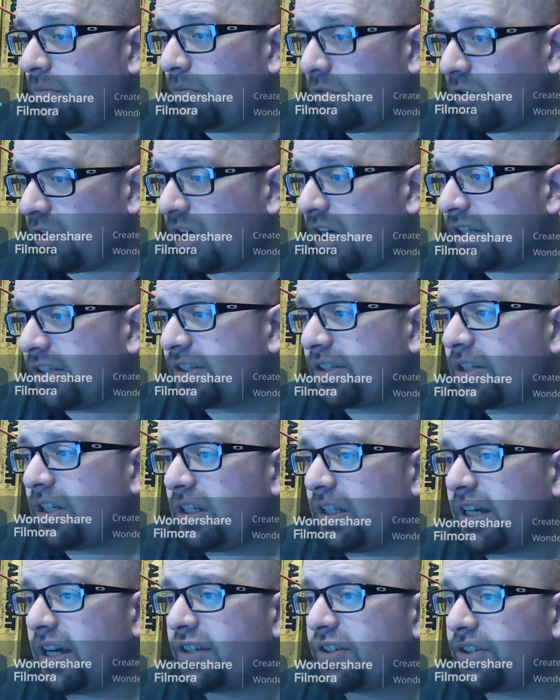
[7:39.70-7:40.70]
lost to
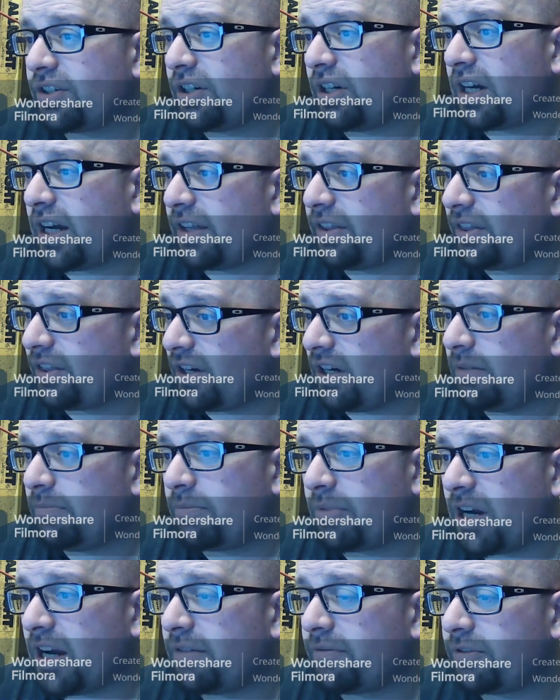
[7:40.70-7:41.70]
Leicester. I thought
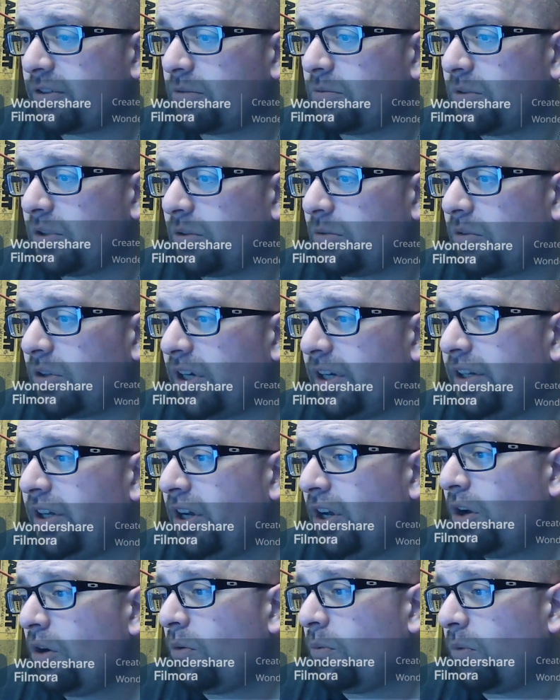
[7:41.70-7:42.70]
Brentford would have won.
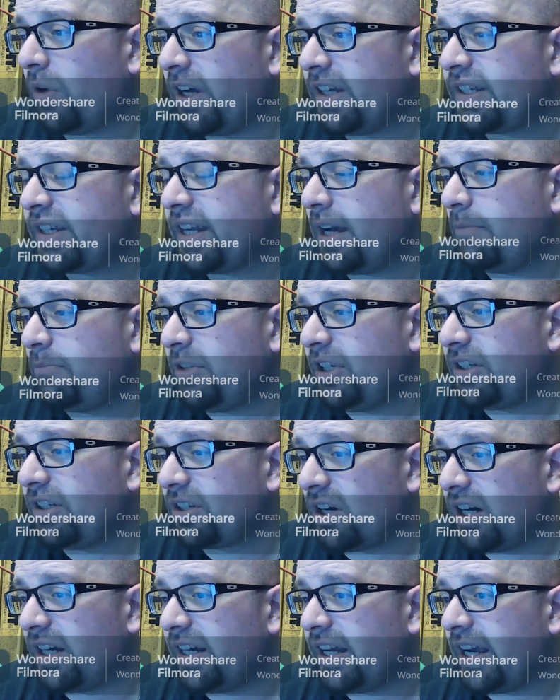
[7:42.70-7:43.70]
West Ham beat
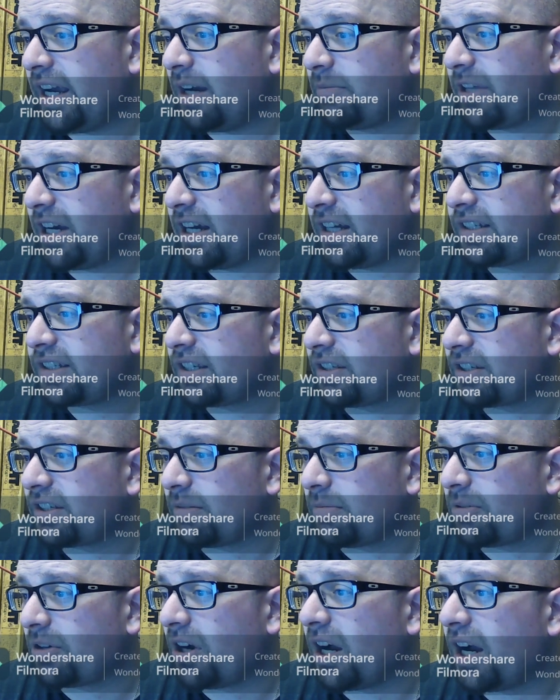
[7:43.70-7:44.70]
Tottenham. That's a
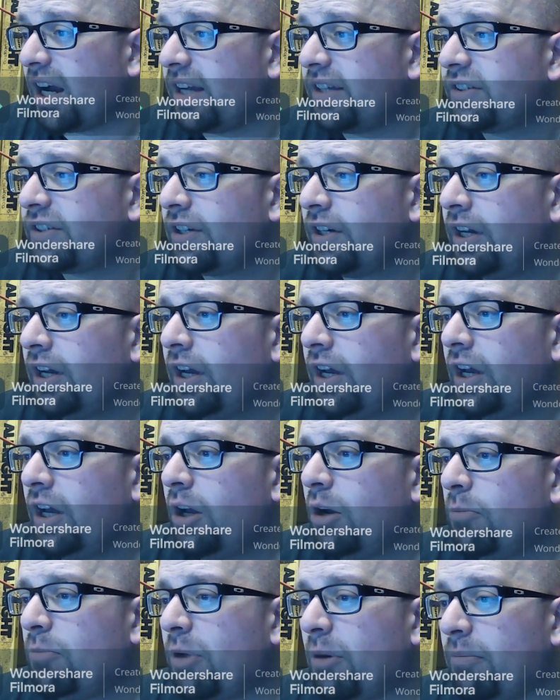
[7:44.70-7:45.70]
surprise.
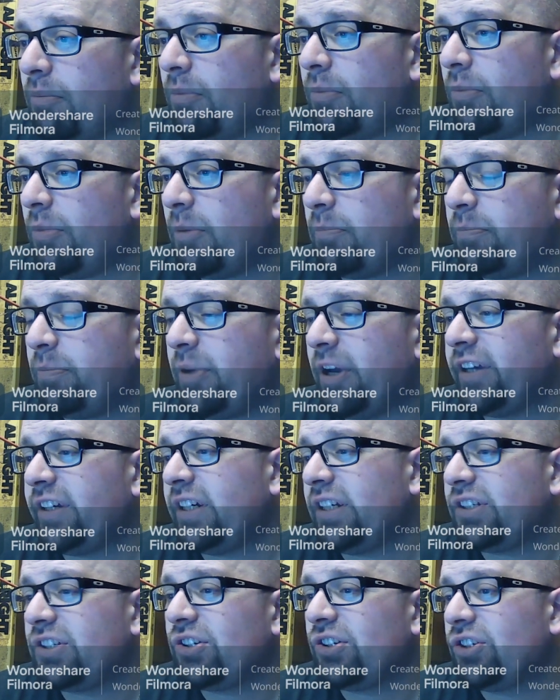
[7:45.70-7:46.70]
But the
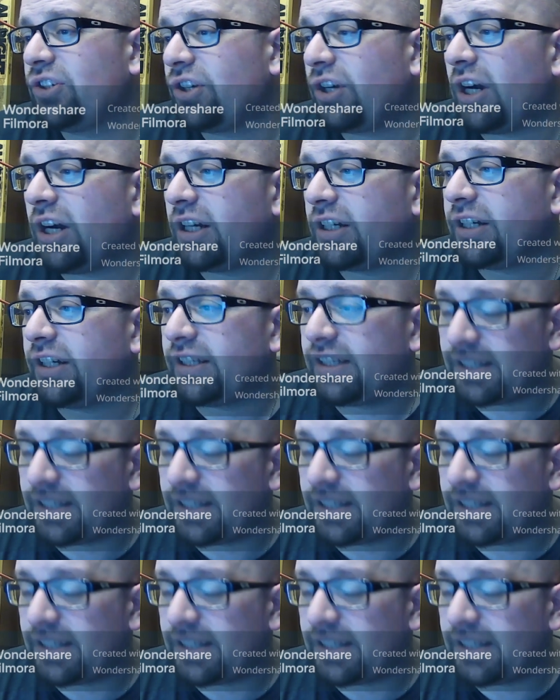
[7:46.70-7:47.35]
biggest shock